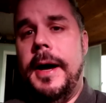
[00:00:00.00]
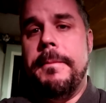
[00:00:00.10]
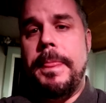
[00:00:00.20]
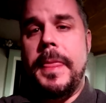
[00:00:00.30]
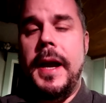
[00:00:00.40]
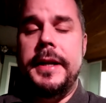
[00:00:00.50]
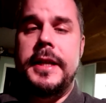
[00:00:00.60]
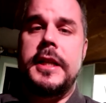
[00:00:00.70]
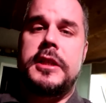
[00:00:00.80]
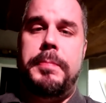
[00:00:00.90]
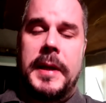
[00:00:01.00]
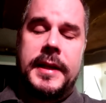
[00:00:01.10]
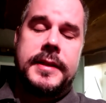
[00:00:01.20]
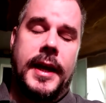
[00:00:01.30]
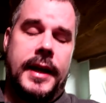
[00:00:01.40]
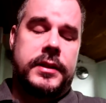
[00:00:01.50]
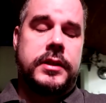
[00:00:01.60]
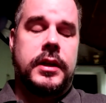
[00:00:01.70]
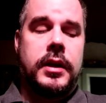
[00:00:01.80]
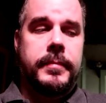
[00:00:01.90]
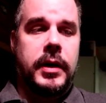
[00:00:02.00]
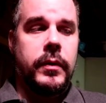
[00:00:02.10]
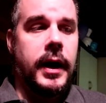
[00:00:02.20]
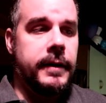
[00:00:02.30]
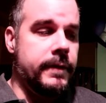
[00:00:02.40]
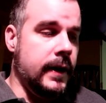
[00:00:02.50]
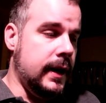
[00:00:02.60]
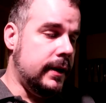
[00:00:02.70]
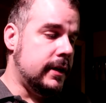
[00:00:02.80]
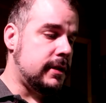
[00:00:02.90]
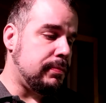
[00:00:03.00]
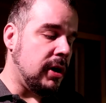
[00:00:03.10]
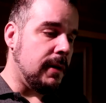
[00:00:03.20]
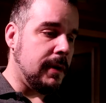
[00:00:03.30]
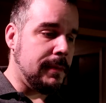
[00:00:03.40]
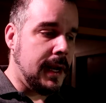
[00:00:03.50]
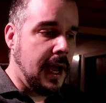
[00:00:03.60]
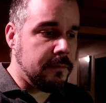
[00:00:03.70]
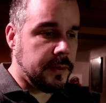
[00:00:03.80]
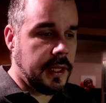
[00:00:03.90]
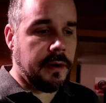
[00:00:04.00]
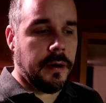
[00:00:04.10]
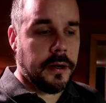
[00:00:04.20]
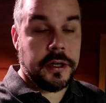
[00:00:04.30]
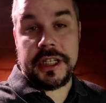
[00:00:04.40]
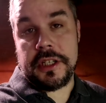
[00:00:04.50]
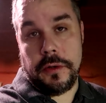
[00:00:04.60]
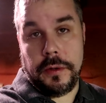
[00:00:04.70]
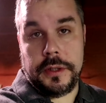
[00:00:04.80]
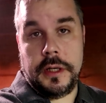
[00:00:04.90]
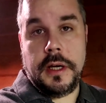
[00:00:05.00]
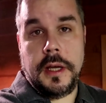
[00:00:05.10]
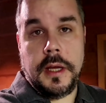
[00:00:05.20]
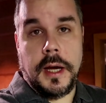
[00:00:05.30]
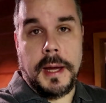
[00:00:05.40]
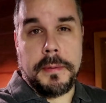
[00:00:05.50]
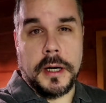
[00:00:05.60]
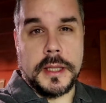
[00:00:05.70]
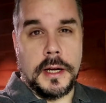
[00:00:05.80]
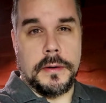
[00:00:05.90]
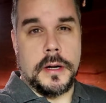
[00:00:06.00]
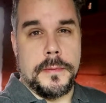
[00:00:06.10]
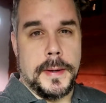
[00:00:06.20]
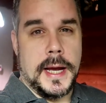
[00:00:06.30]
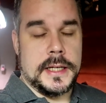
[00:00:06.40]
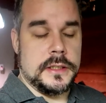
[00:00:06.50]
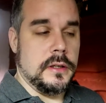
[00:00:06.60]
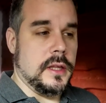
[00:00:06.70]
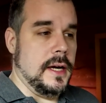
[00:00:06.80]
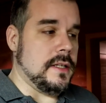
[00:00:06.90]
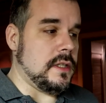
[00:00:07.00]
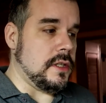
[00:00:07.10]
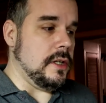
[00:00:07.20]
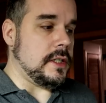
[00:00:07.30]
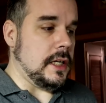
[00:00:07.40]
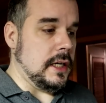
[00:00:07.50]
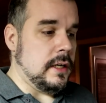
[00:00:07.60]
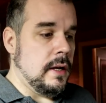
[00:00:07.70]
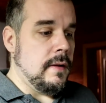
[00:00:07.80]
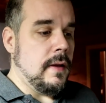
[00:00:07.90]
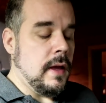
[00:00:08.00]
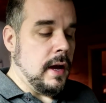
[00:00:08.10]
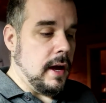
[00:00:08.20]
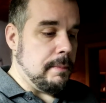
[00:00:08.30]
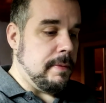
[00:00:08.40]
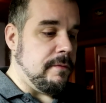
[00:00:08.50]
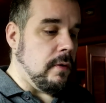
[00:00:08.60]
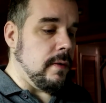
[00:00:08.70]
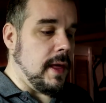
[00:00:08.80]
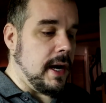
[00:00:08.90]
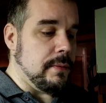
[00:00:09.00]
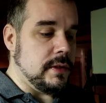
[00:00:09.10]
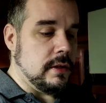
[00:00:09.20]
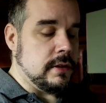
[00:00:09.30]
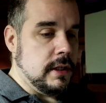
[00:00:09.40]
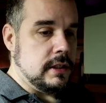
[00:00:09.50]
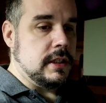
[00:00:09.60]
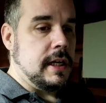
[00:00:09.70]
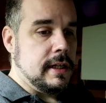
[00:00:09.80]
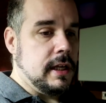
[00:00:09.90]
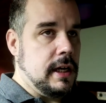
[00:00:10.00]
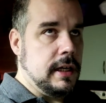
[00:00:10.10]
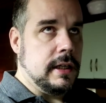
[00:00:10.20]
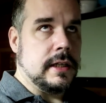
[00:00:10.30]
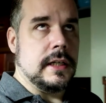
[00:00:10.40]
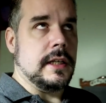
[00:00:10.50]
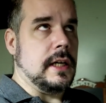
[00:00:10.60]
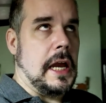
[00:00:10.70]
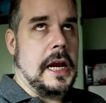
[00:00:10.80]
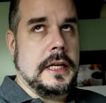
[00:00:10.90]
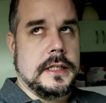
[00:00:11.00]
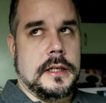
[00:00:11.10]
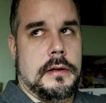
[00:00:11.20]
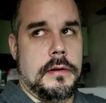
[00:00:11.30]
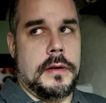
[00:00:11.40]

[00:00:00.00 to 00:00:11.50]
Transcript: Um, I did a speed test on my Wi-Fi. Now here's a problem I've been having with that router. She's old. I bought that router back in 2013. Uh, before that I was using this D-Link 8